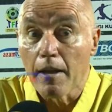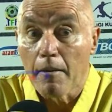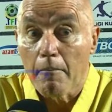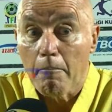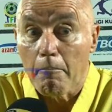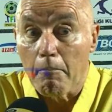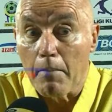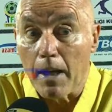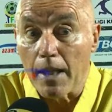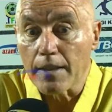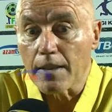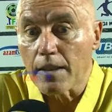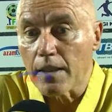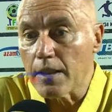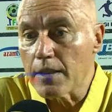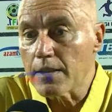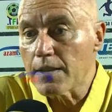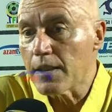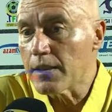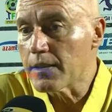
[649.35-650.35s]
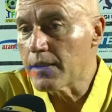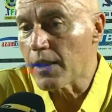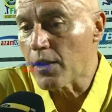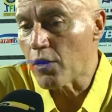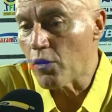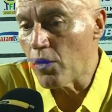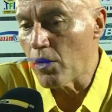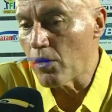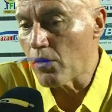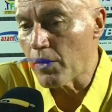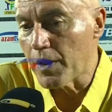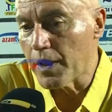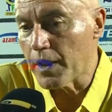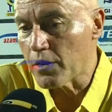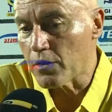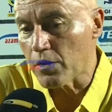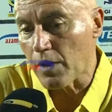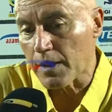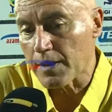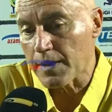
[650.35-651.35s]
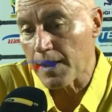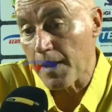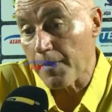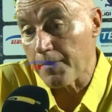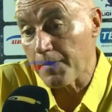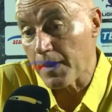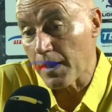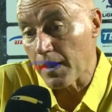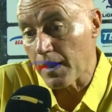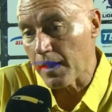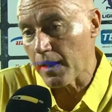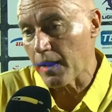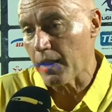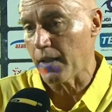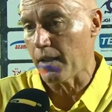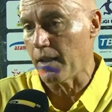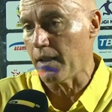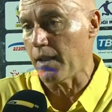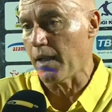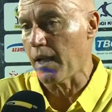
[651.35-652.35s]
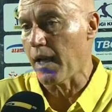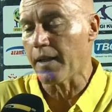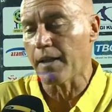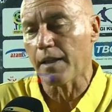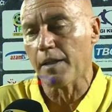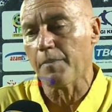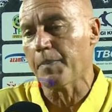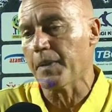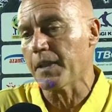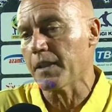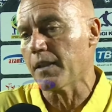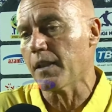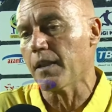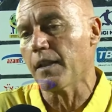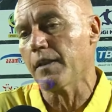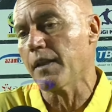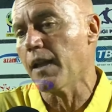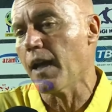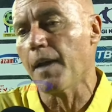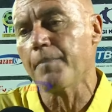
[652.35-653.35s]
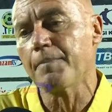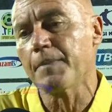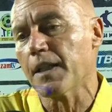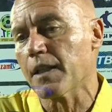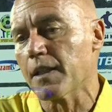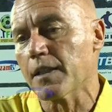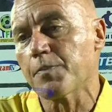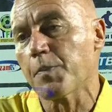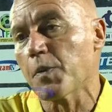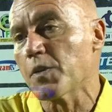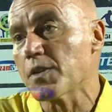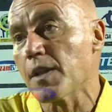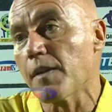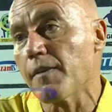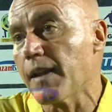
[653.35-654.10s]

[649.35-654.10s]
But this is the rule. We need to accept. I repeat, I'm the responsible.